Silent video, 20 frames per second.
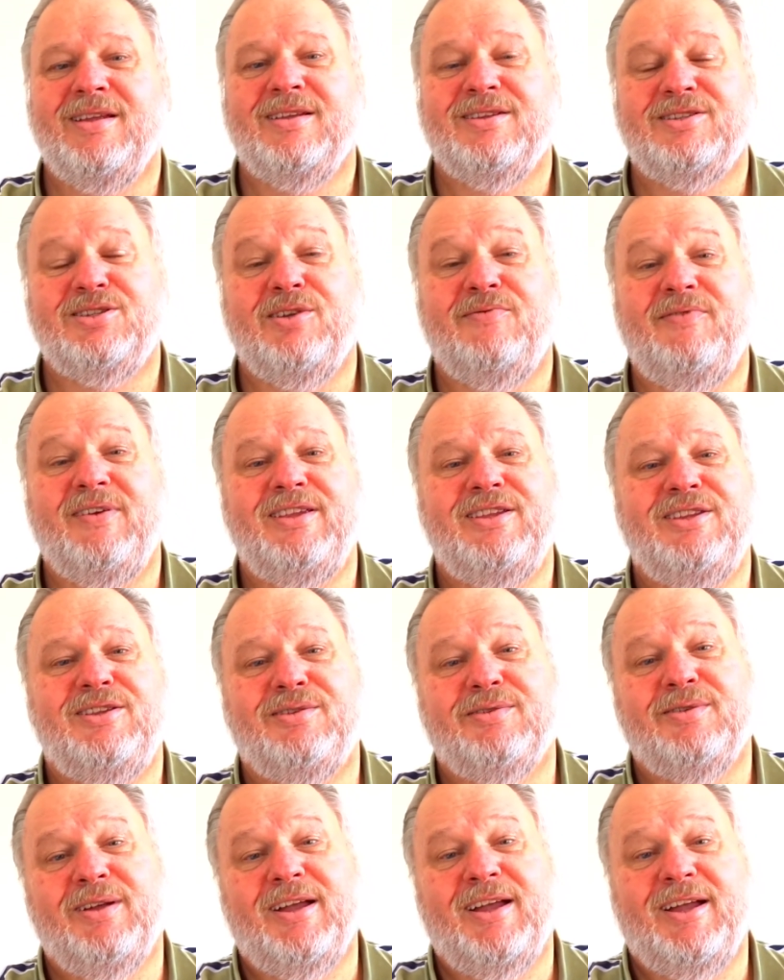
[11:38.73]
so
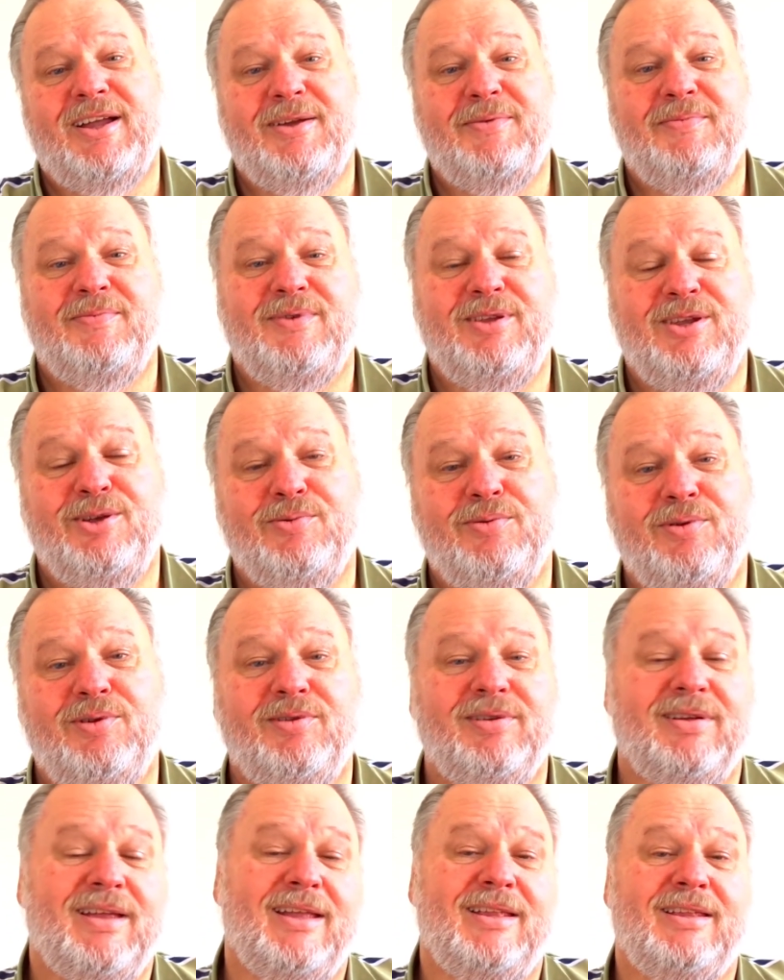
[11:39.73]
that you
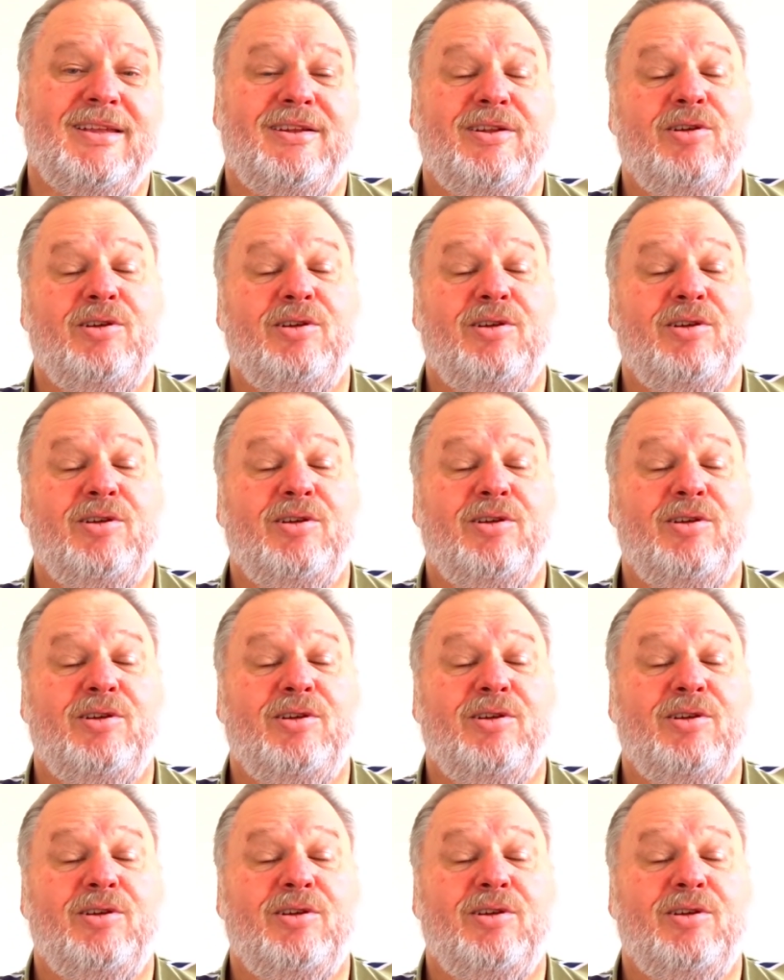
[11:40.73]
will get a